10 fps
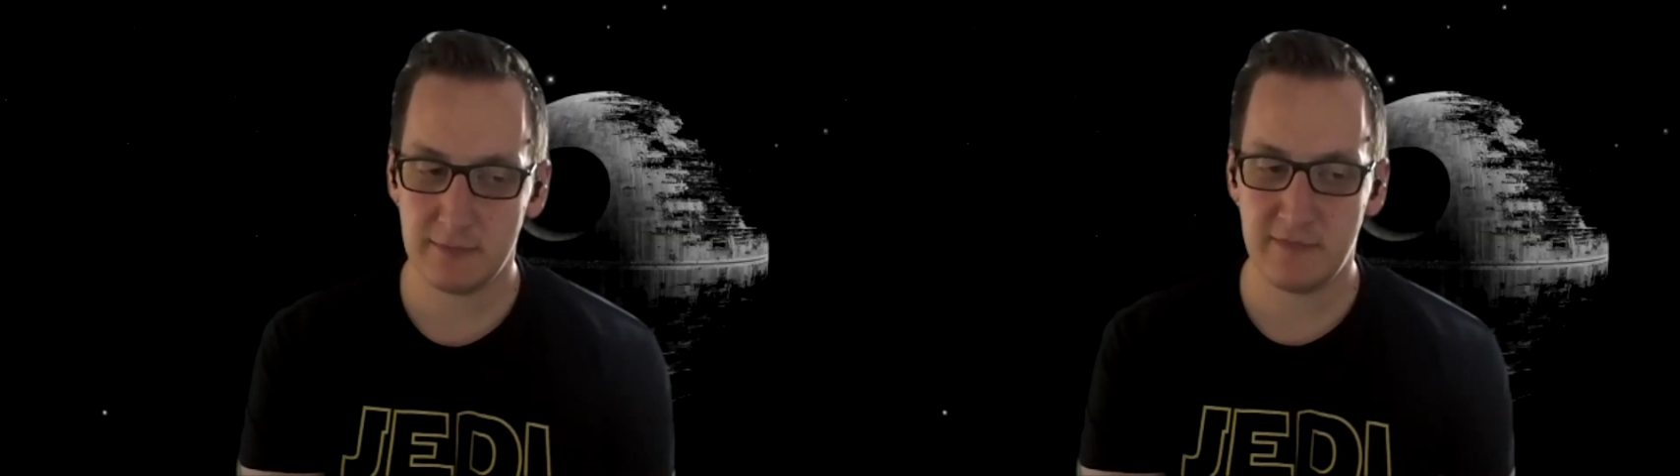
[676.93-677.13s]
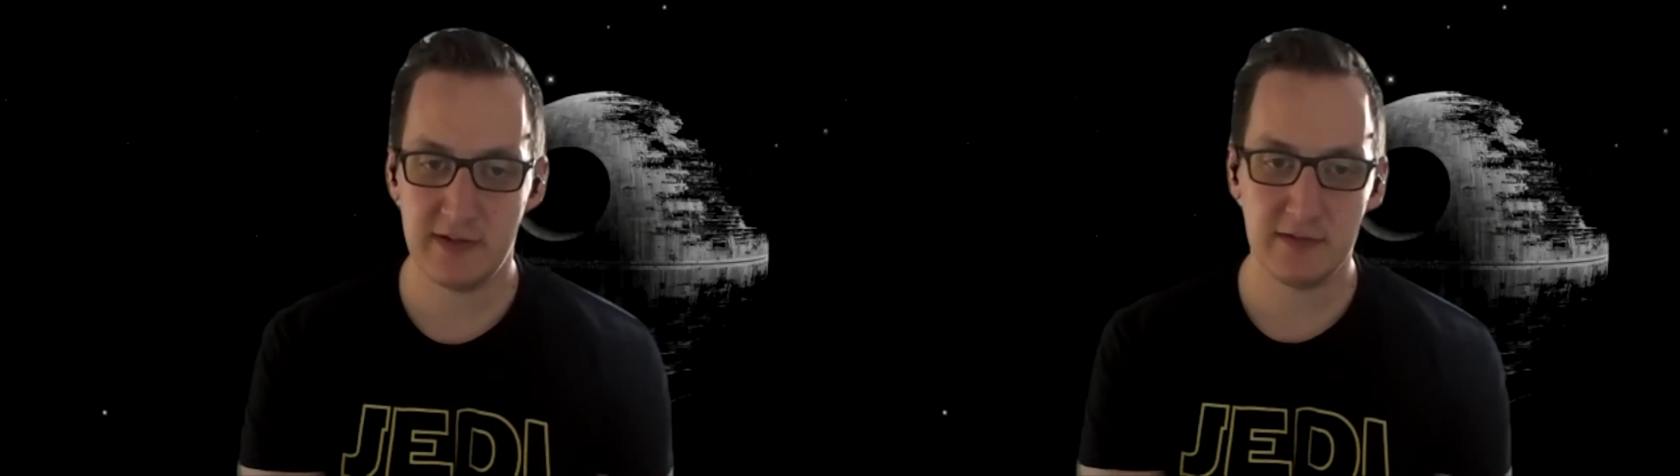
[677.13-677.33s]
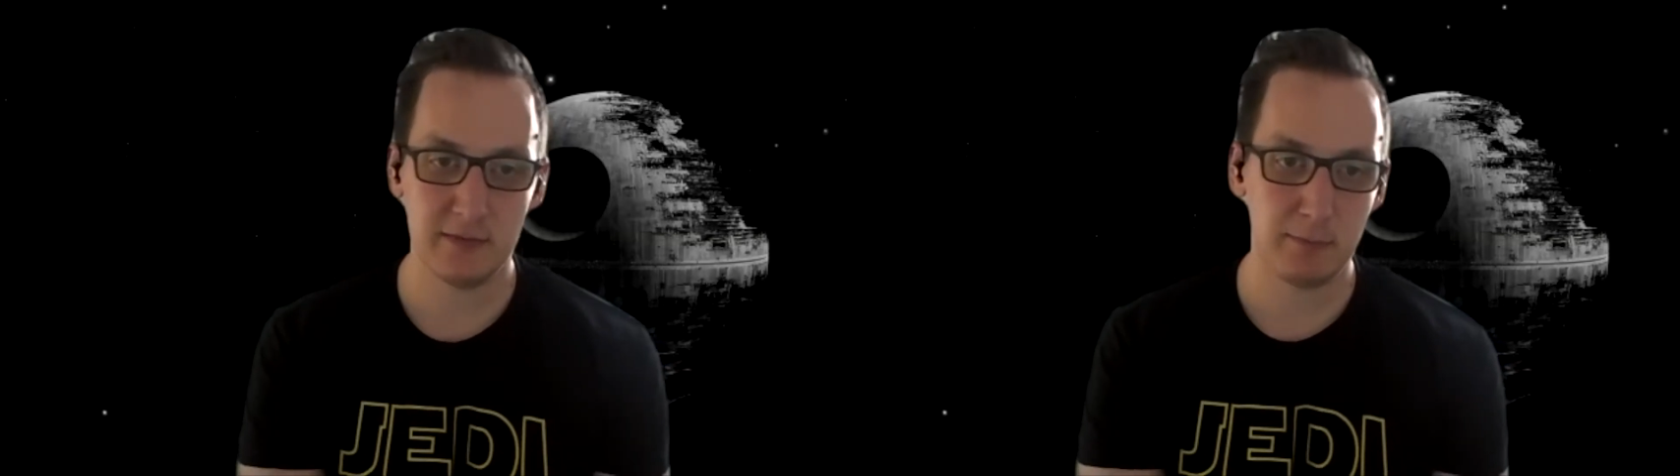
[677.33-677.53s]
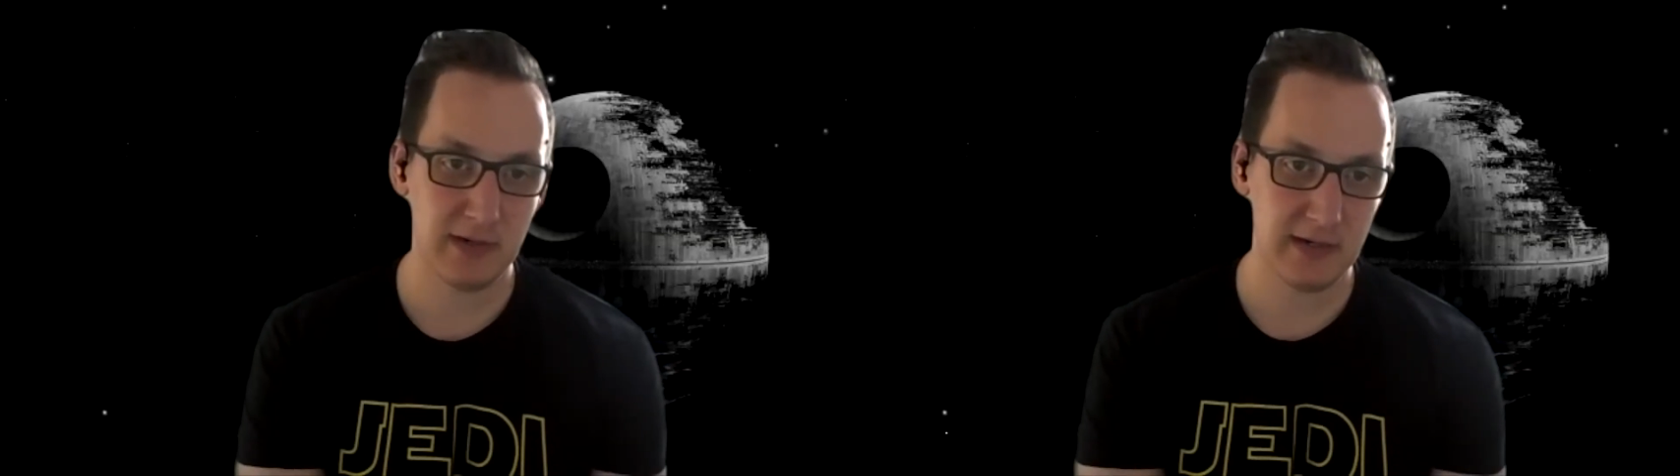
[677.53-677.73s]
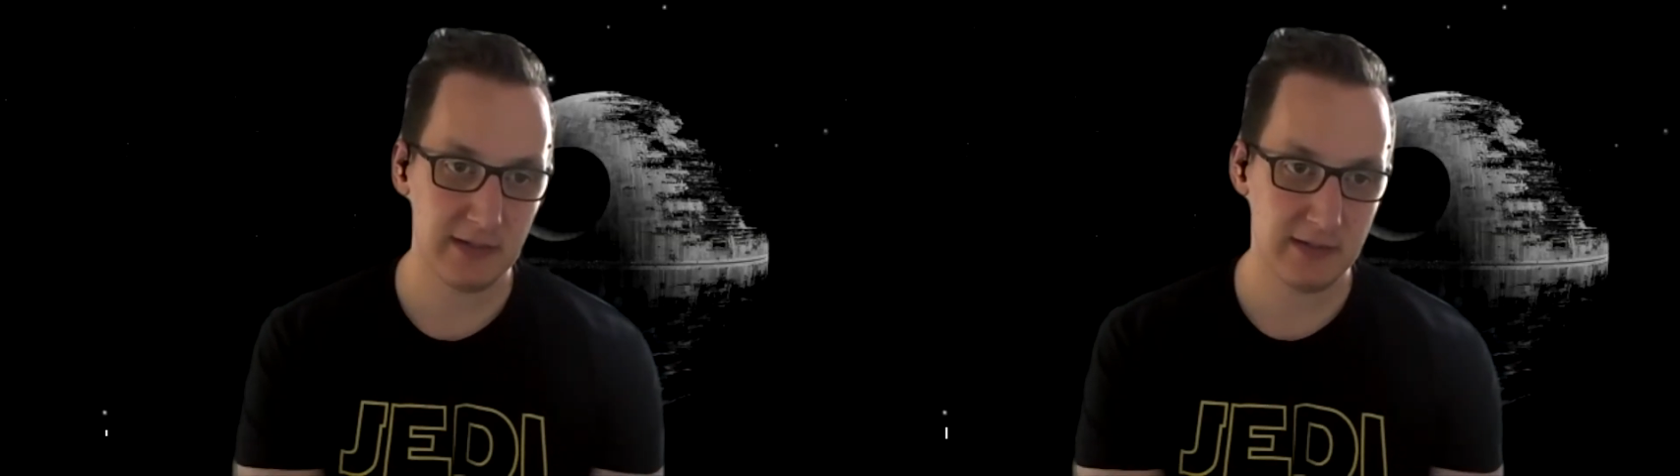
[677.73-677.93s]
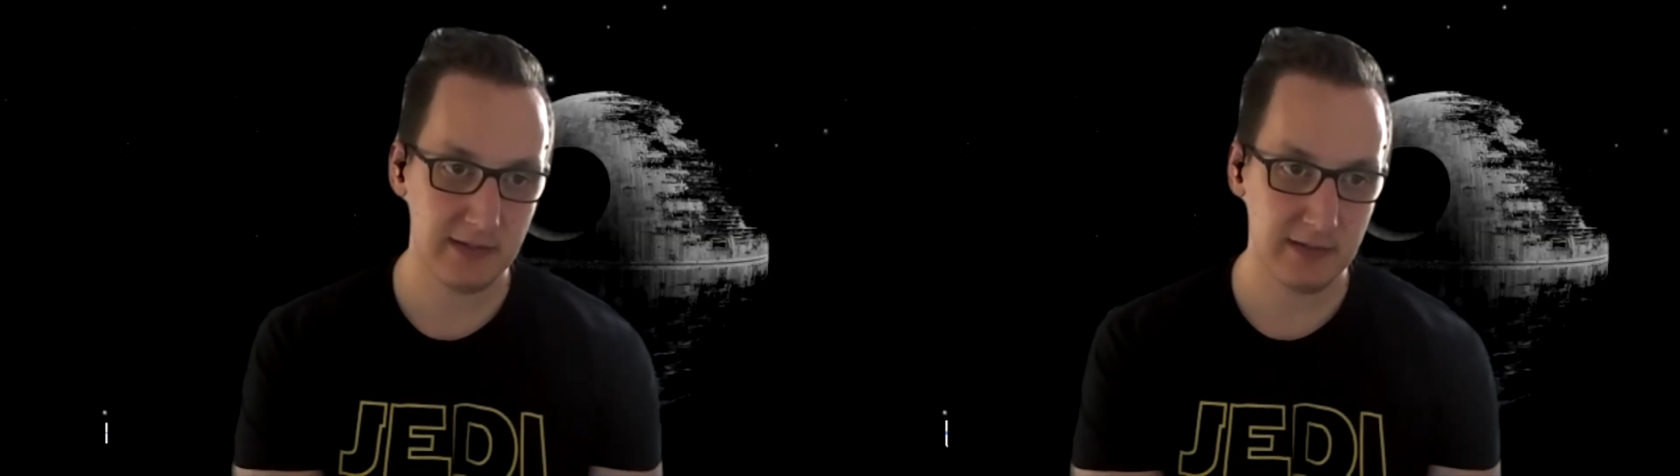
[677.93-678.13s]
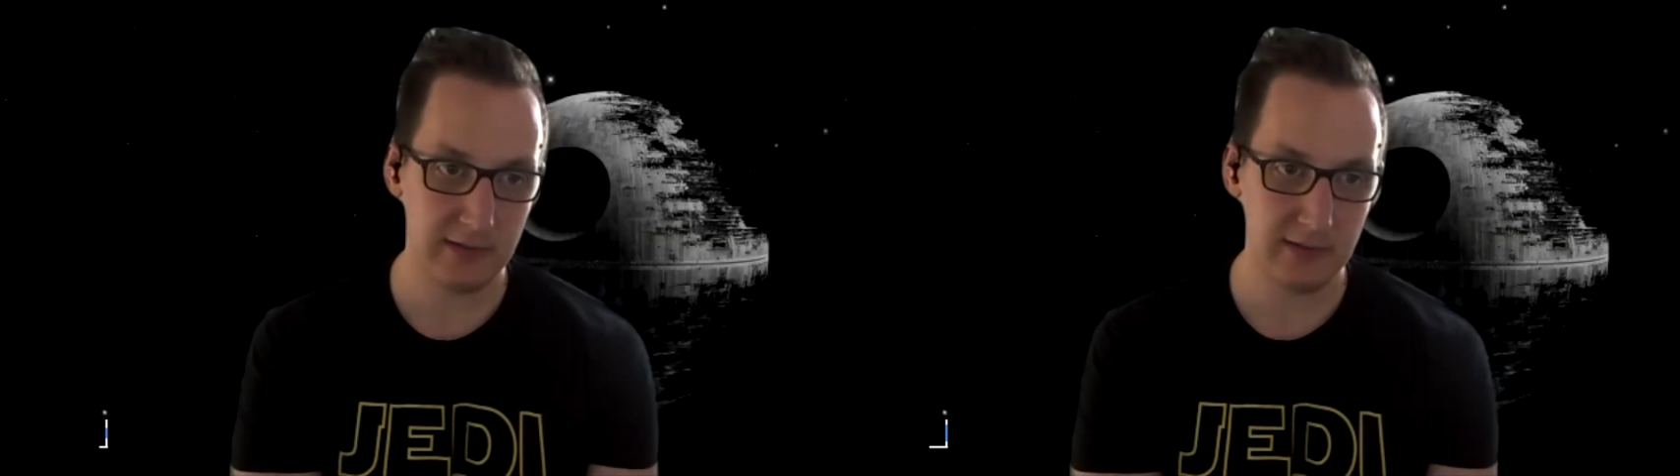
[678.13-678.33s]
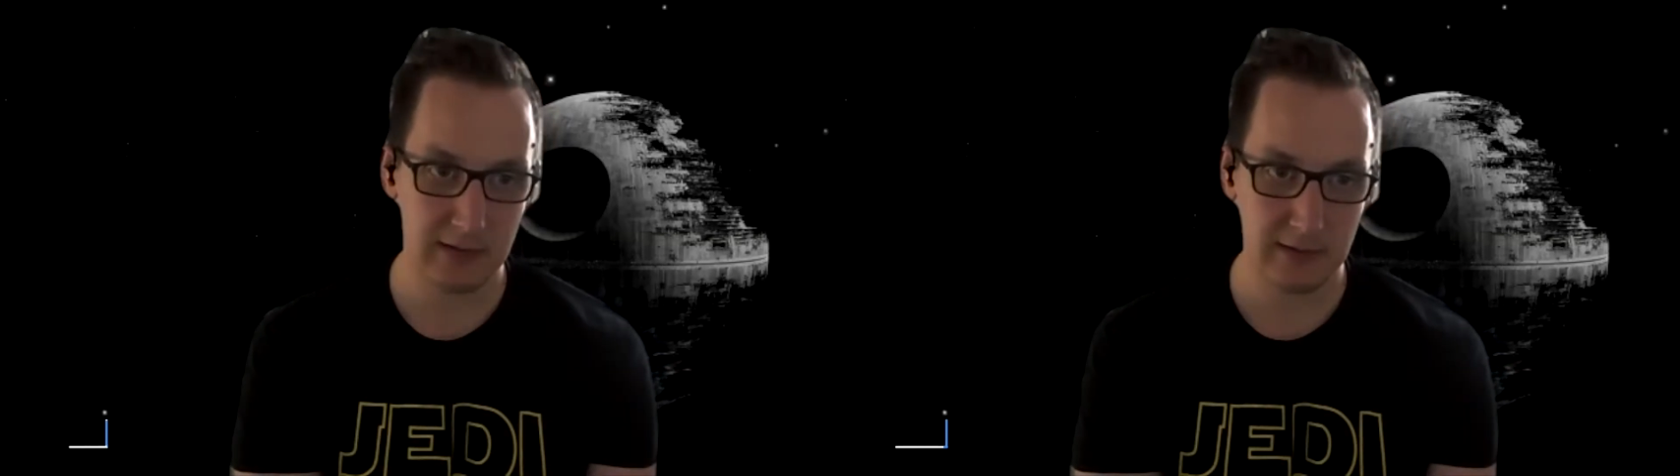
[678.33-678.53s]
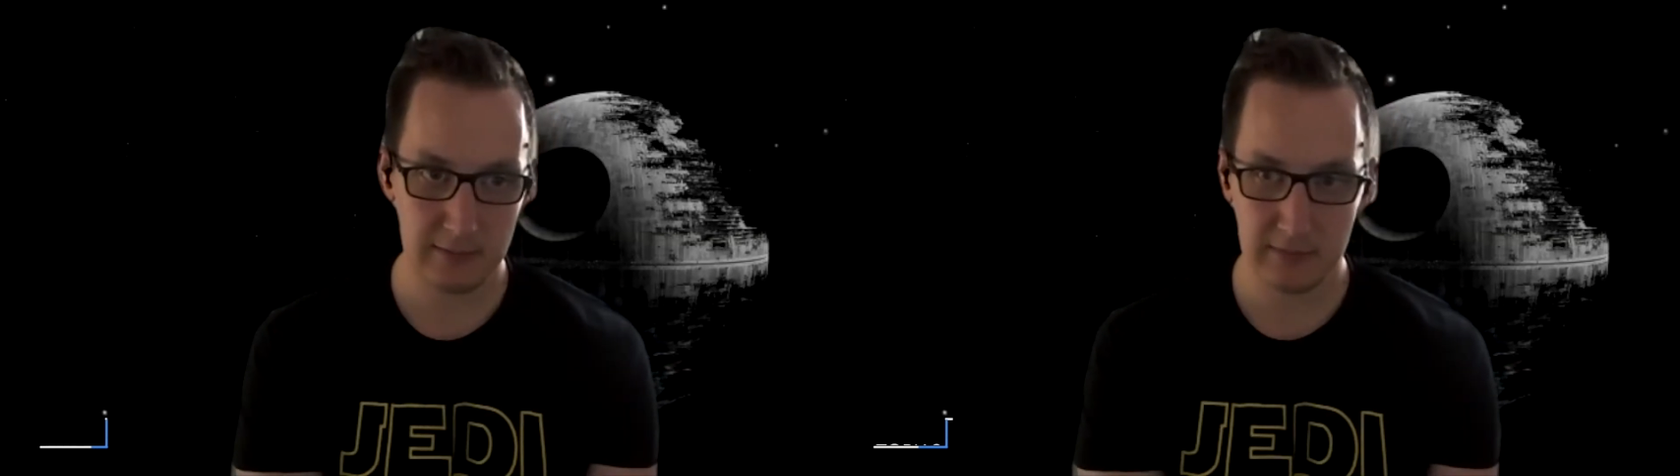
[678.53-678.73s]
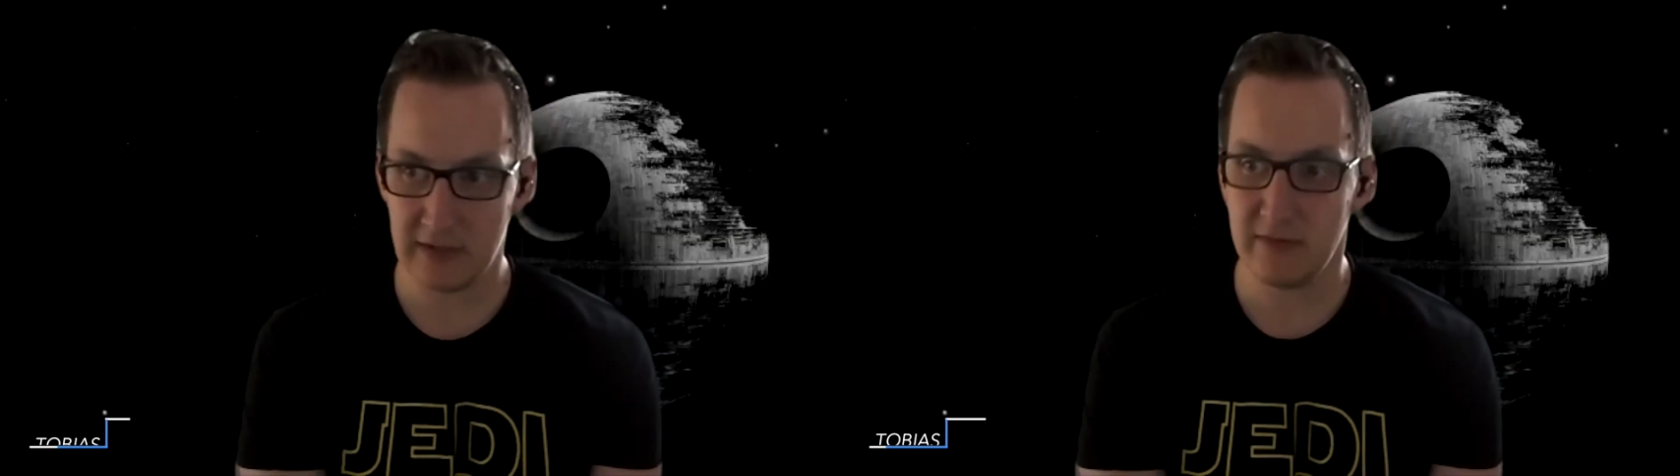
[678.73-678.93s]
funded by the
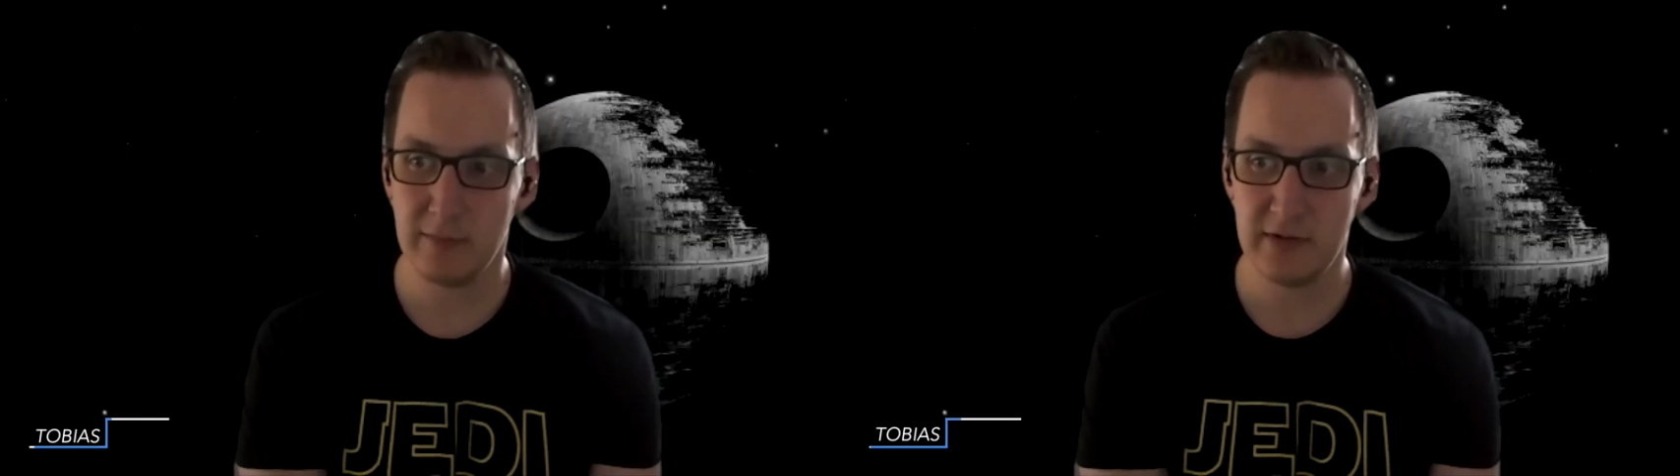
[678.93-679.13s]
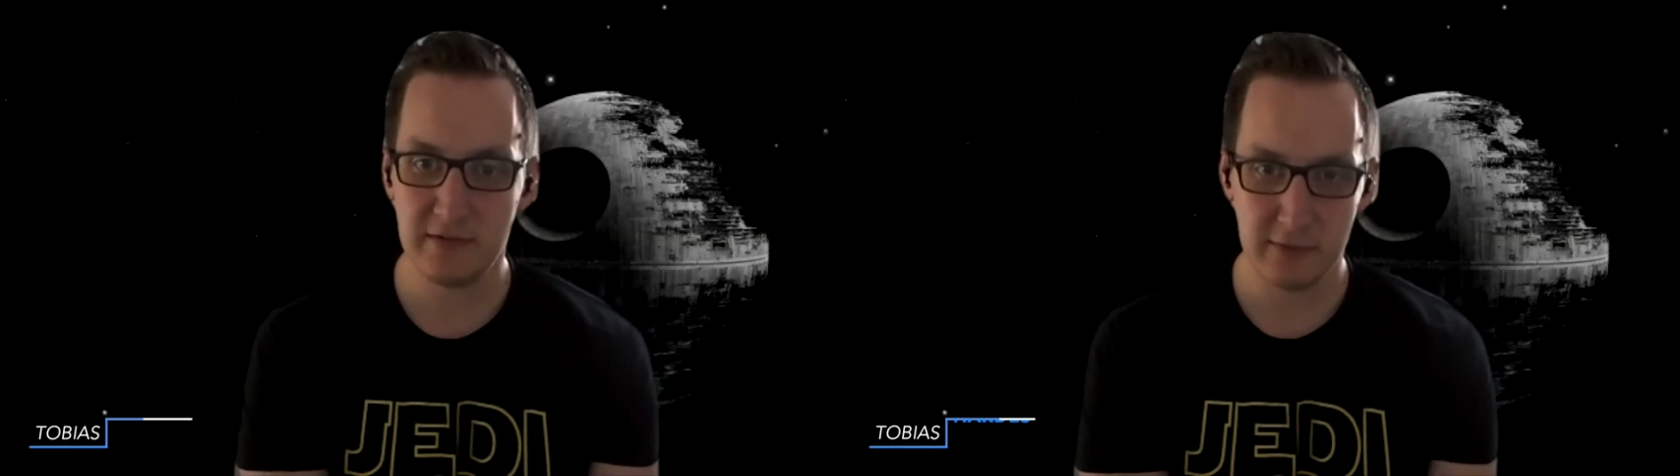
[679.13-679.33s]
government.